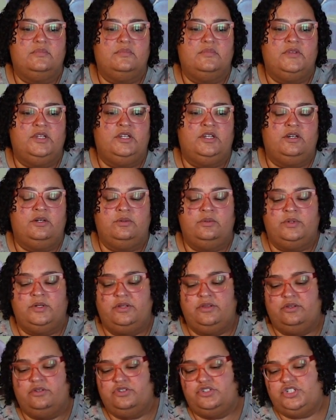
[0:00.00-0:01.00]
you know, one of
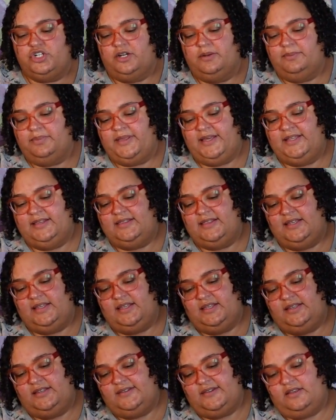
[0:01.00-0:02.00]
those sharp blade
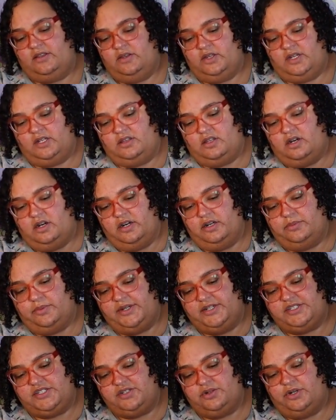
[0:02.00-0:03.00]
thingies that you get at the
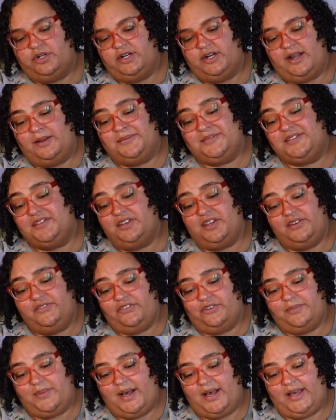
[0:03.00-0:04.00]
hardware store. I was looking
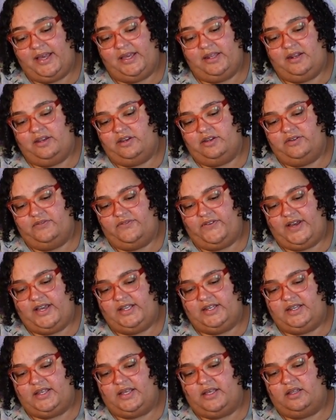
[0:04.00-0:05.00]
for mine, I couldn't
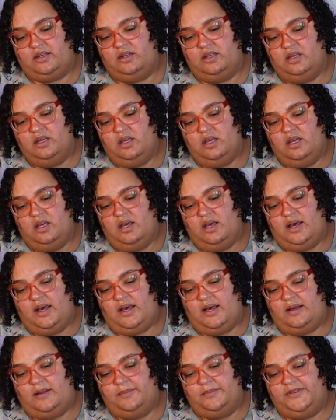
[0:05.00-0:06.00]
find it.
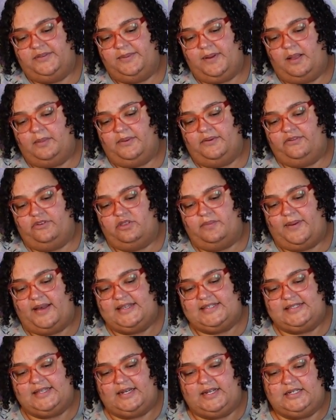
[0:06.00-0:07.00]
It's probably for the
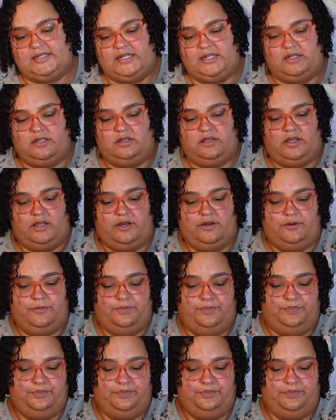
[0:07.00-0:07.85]
best that I didn't though.